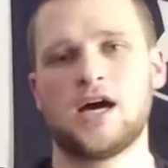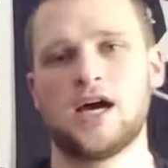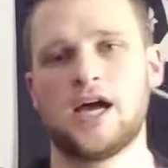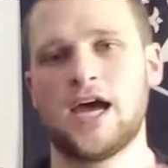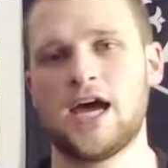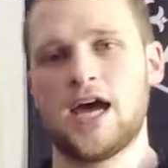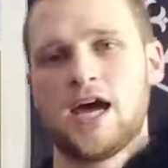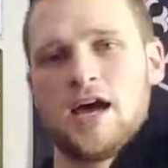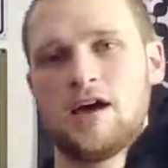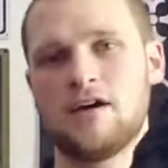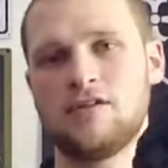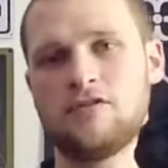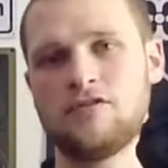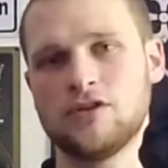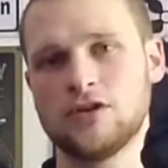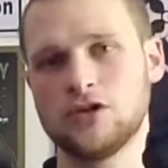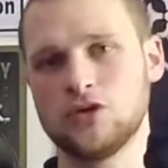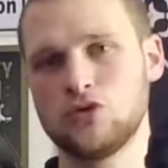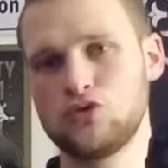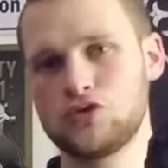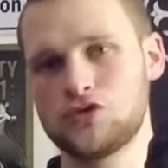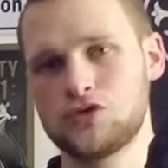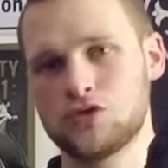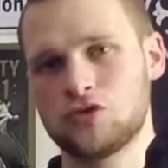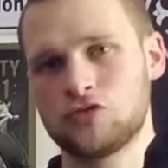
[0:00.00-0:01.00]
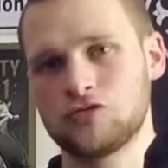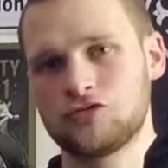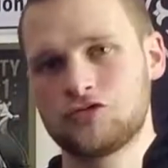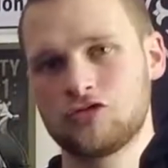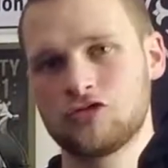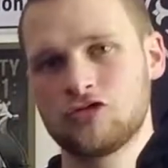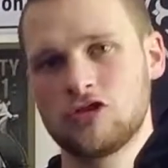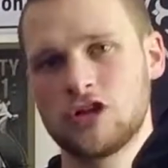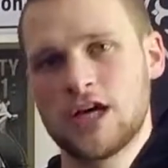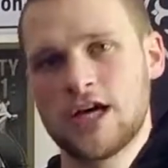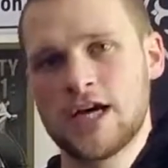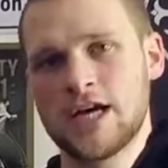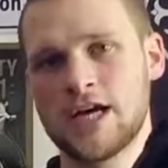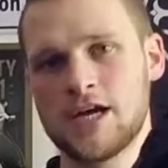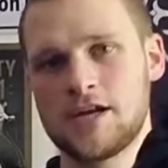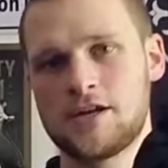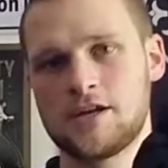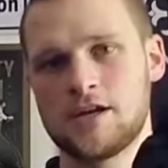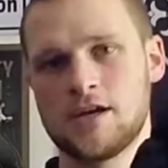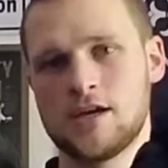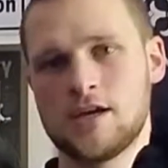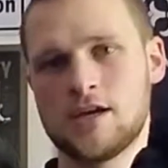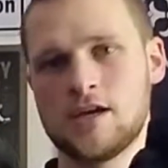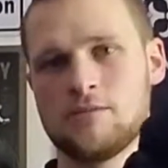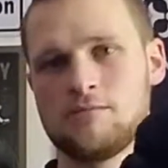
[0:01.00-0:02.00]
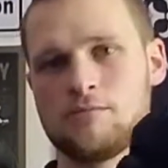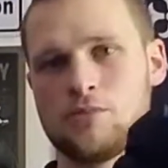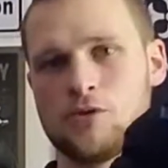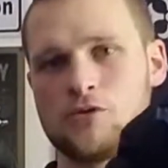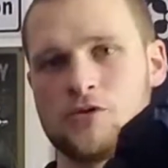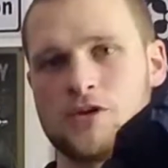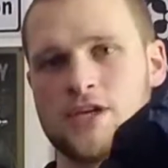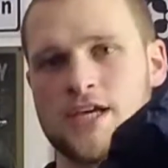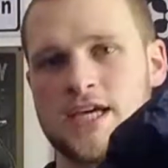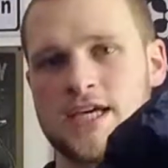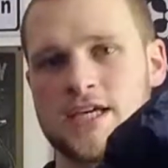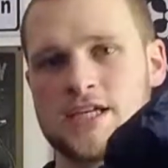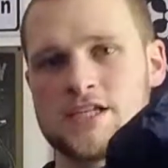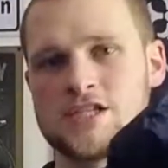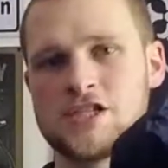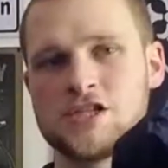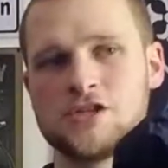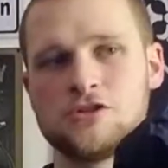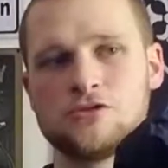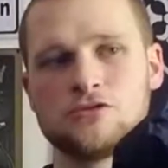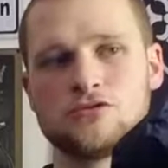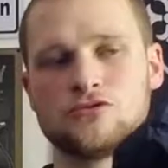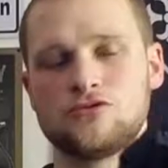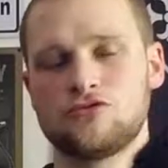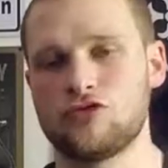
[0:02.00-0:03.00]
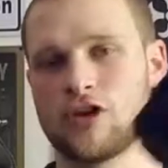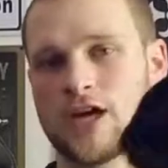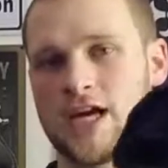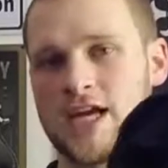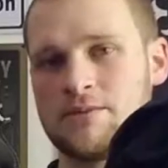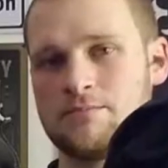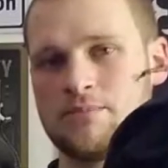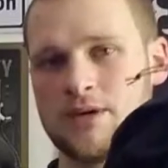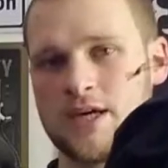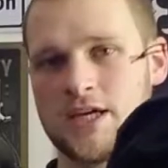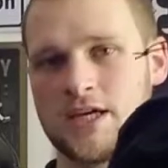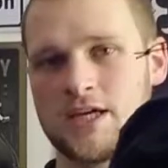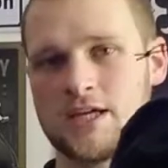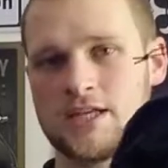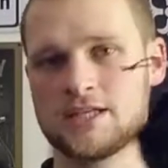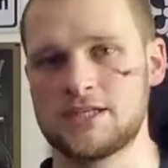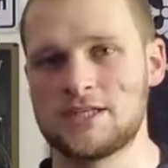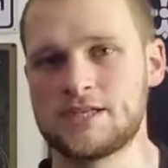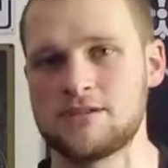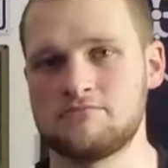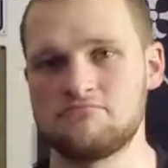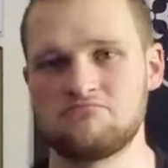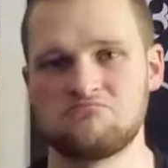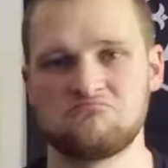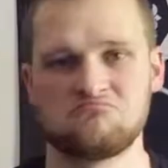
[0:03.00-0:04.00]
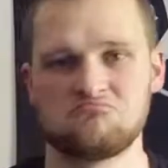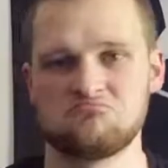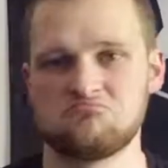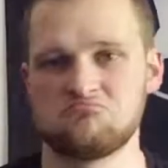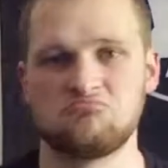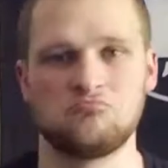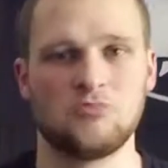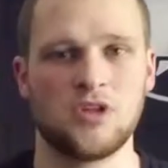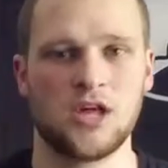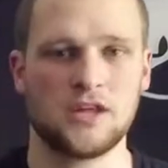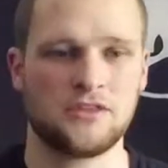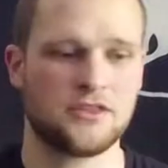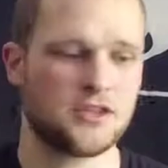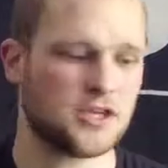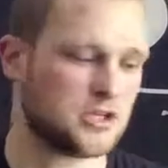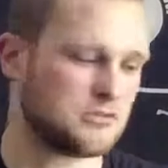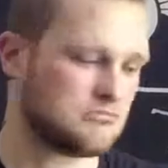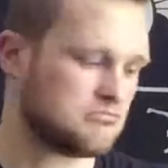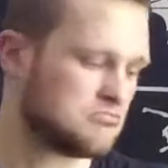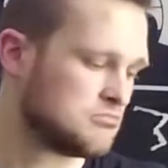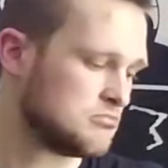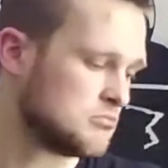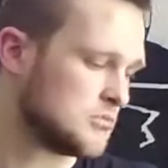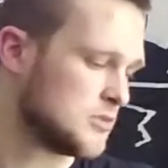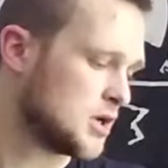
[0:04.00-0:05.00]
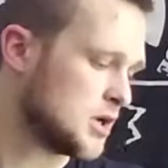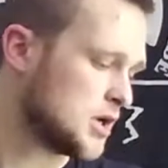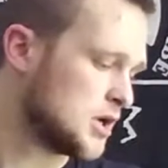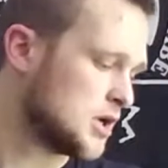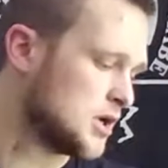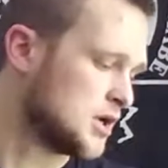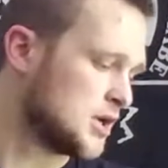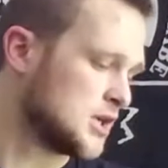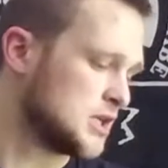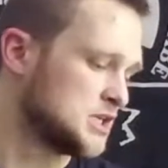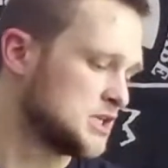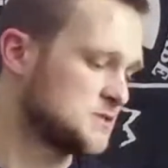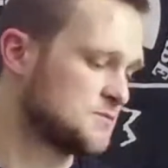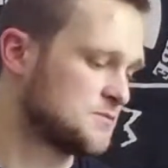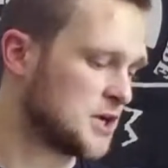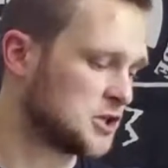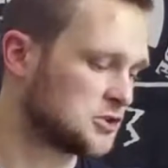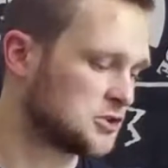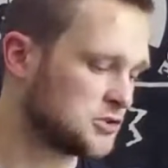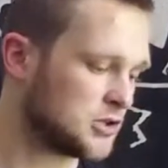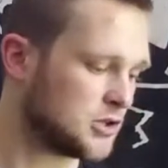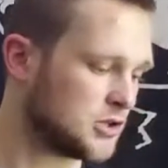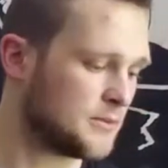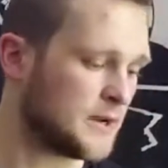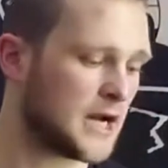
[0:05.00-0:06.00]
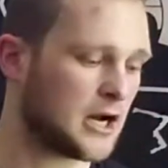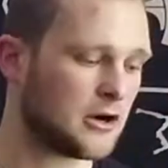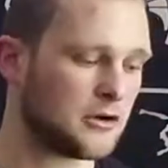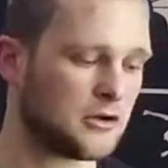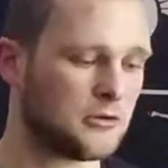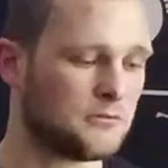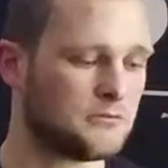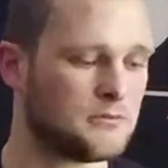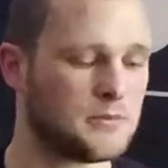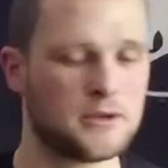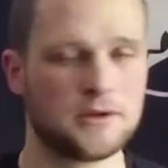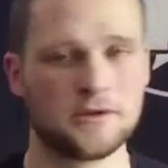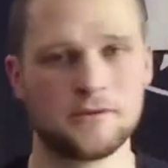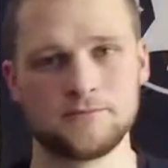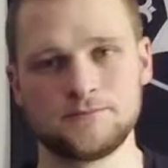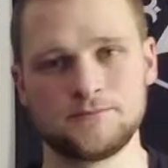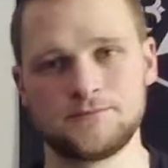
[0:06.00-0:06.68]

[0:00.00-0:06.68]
I have Luke's Ultralight Protect Shield rain pants. Nothing special about them.